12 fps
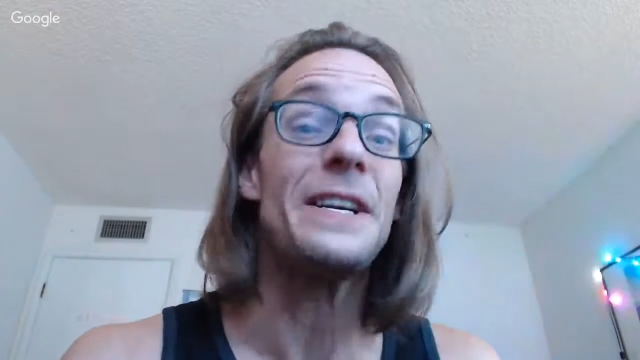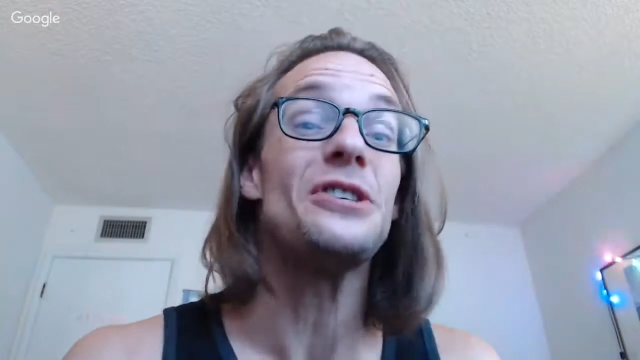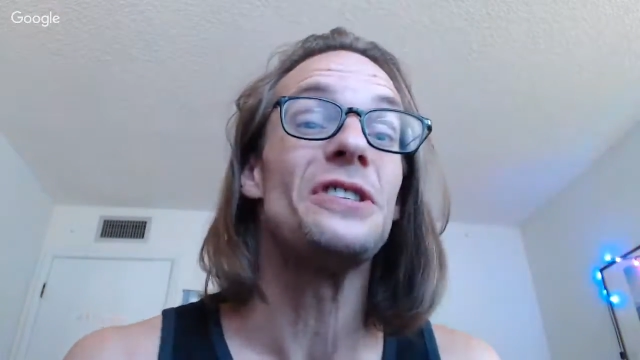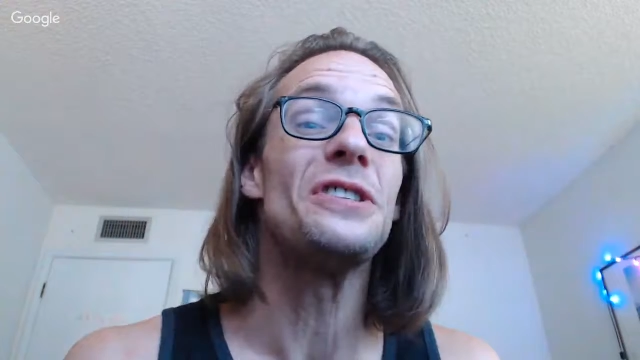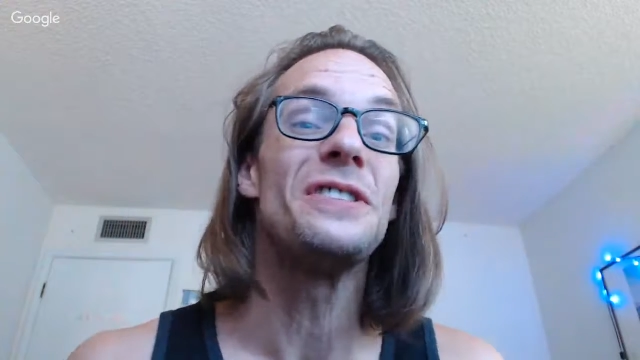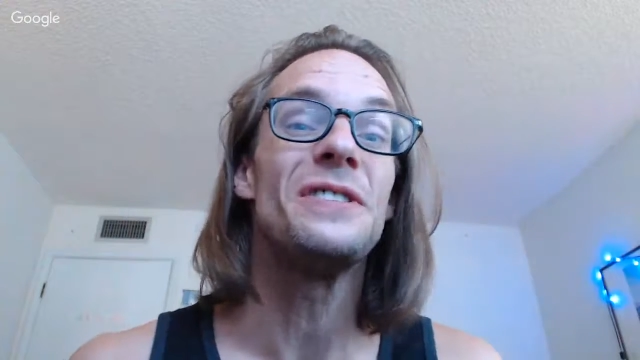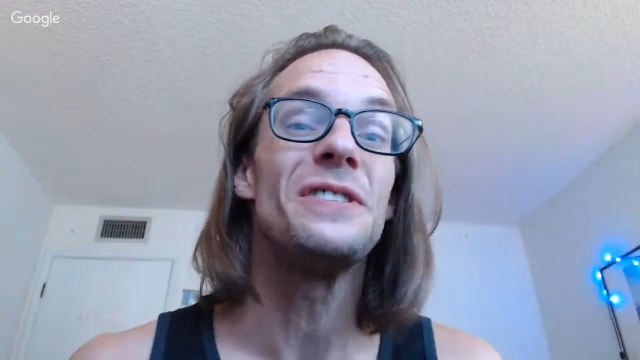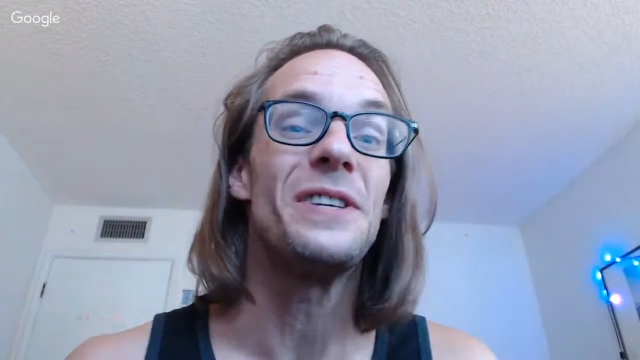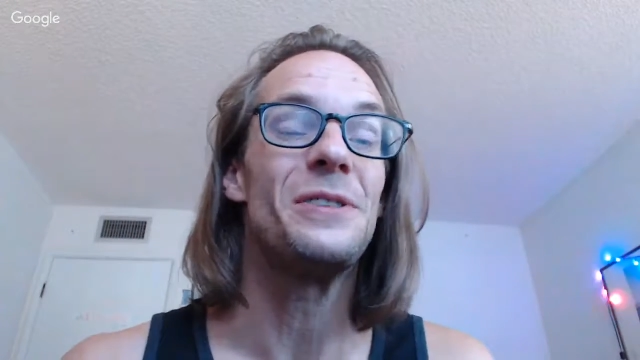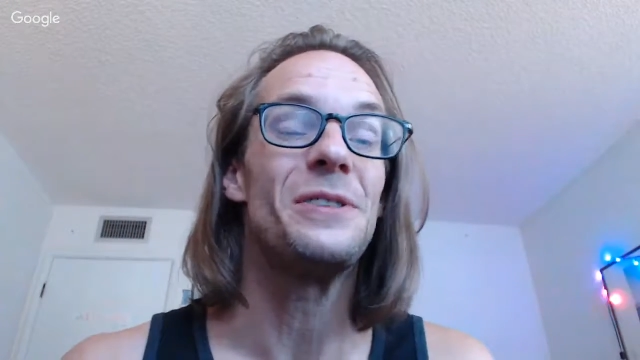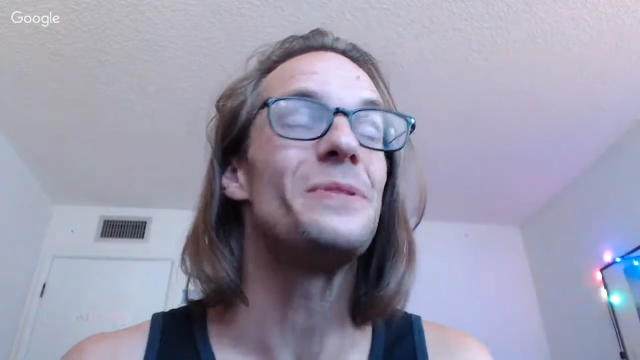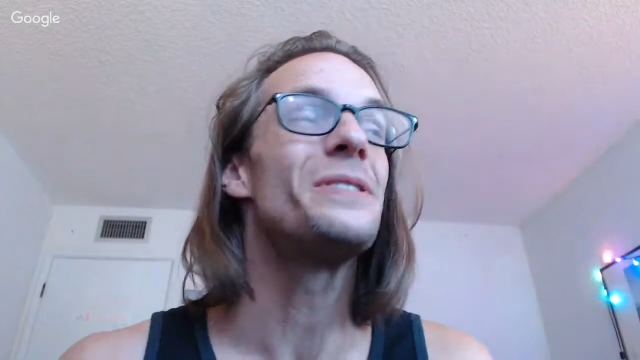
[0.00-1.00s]

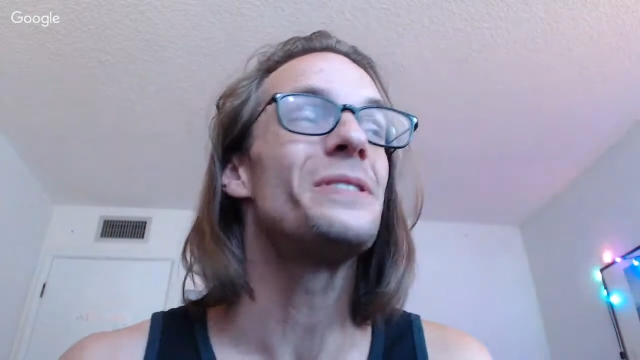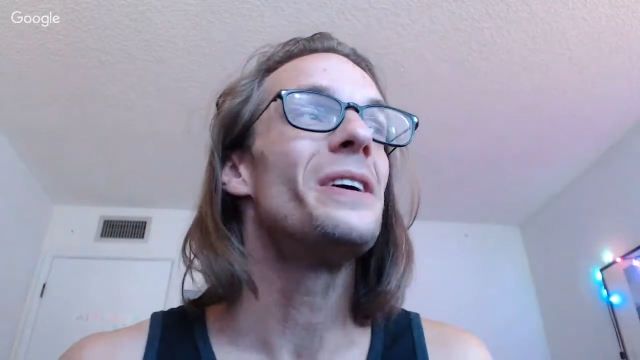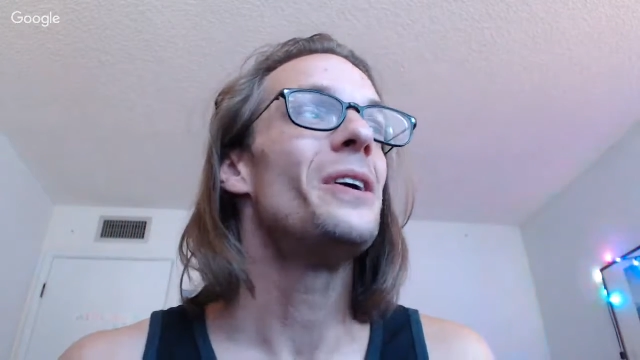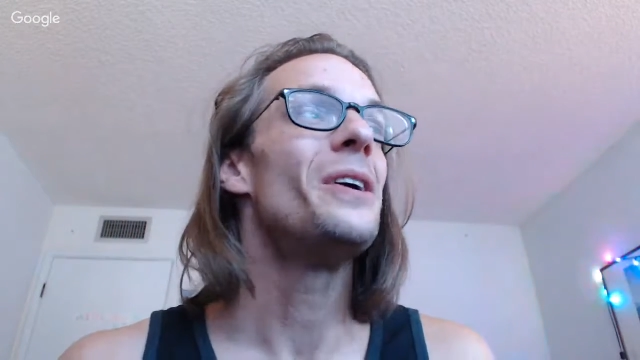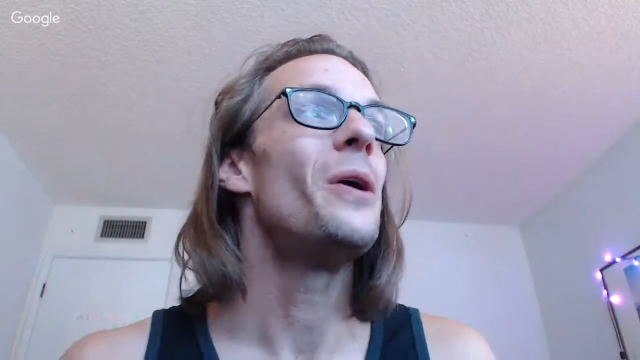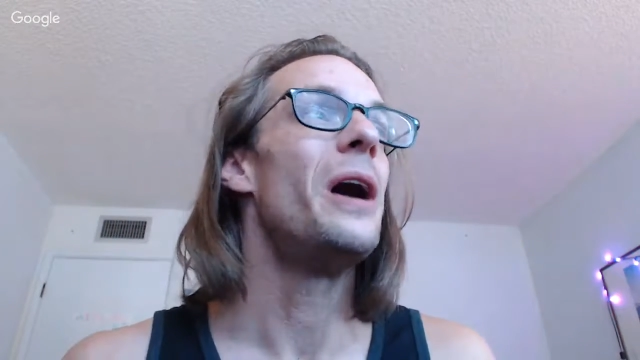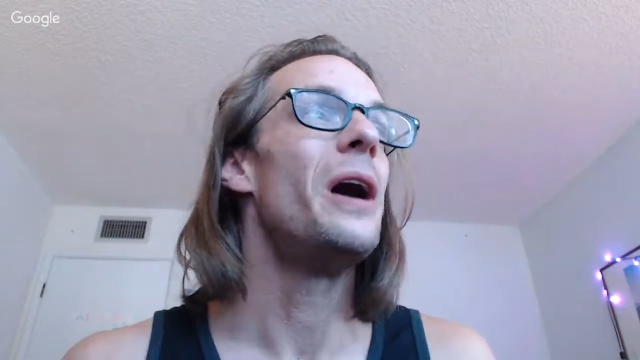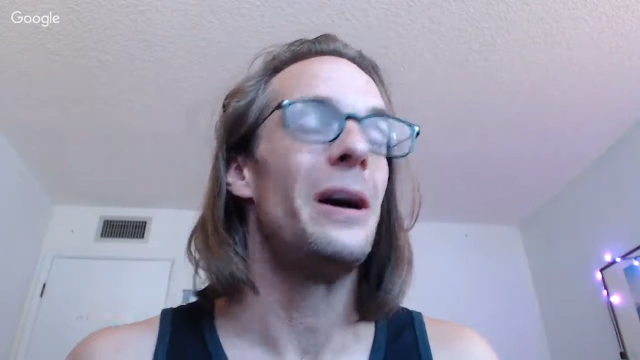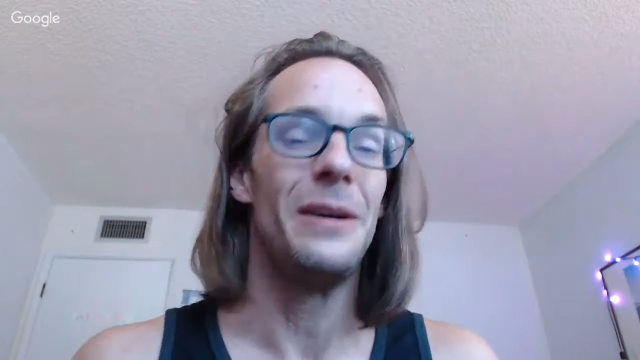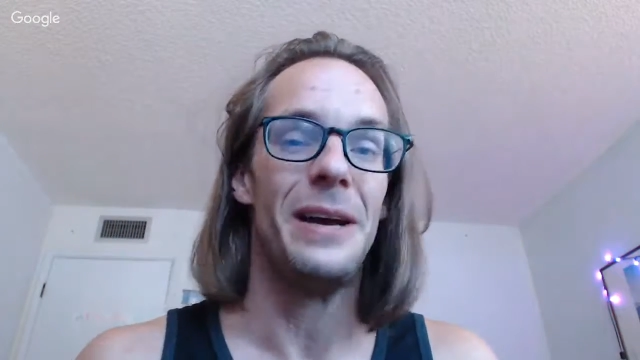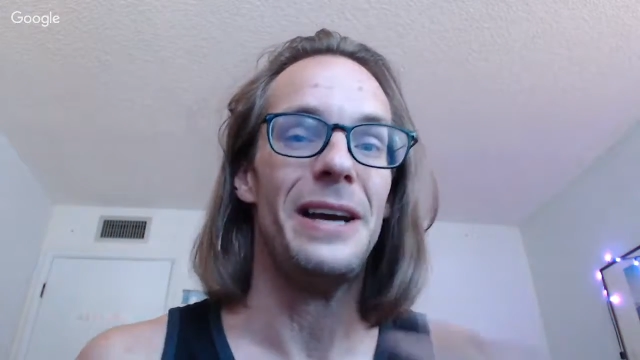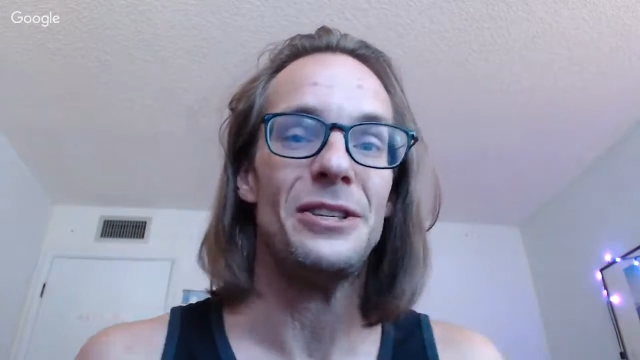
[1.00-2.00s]
Organizations, systems,
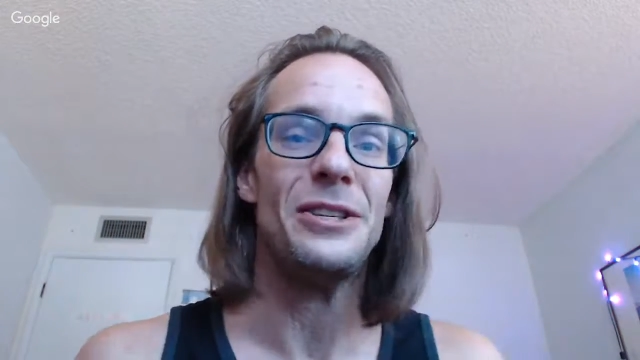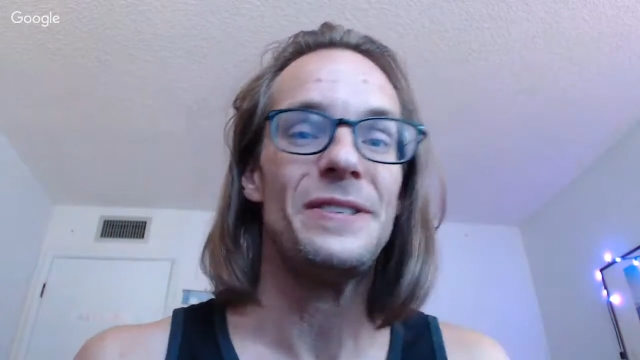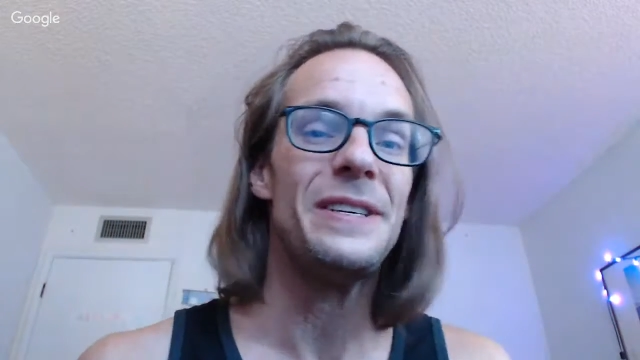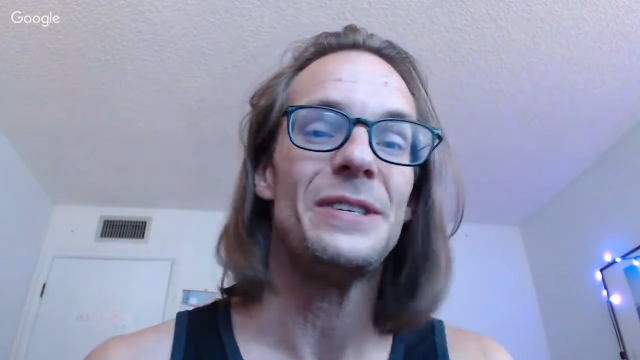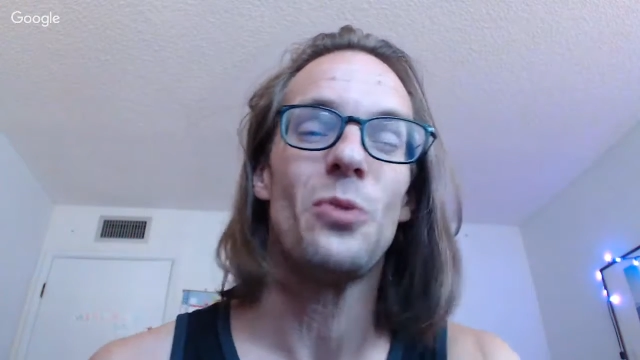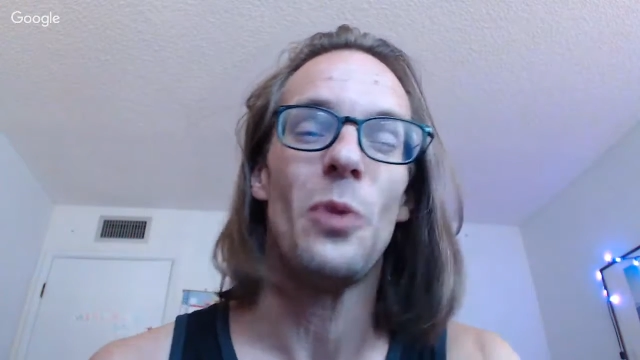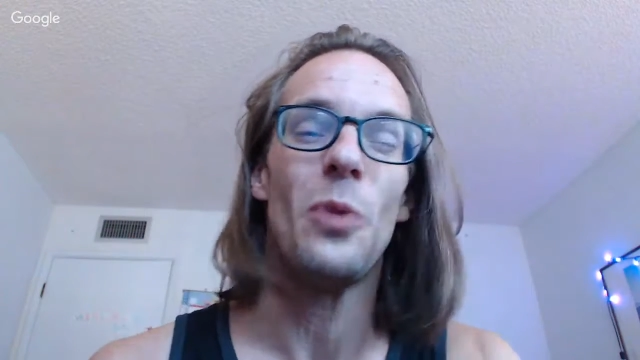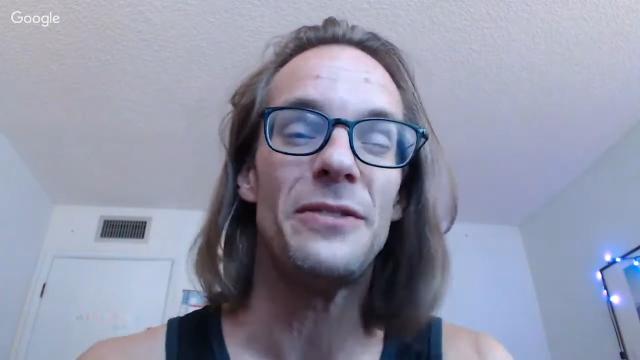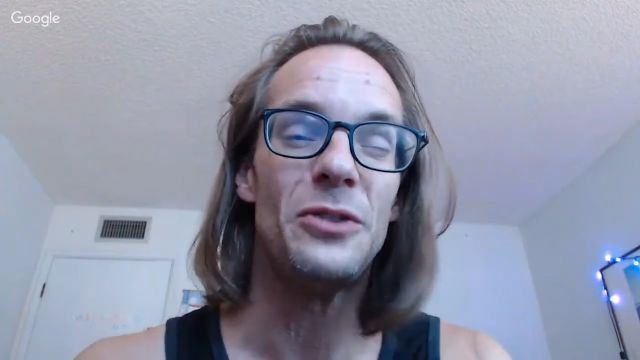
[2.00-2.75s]
agencies,